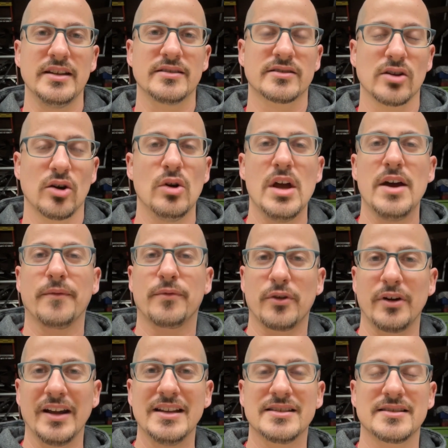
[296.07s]
So
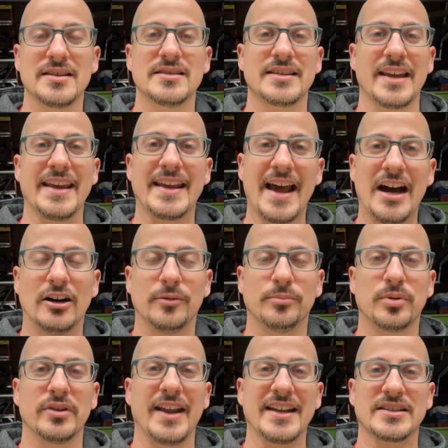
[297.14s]
for instance, a
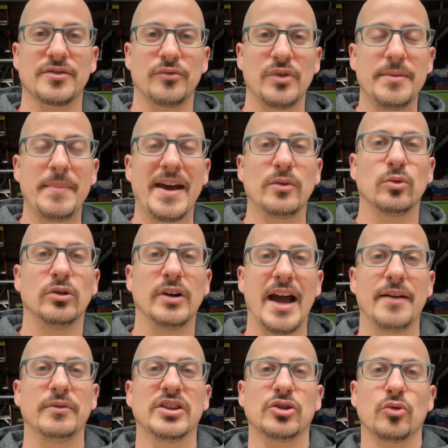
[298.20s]
caliper that's Reman will
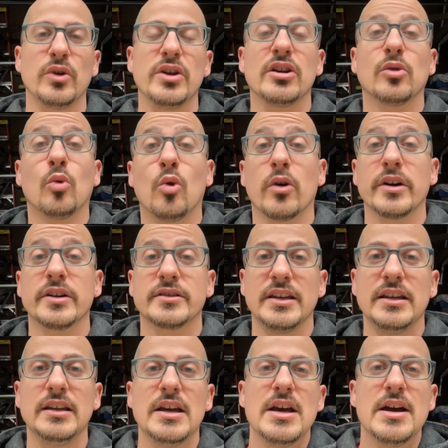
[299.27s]
have a 3-year
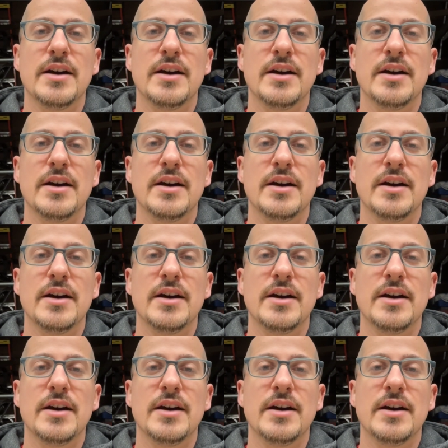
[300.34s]
warranty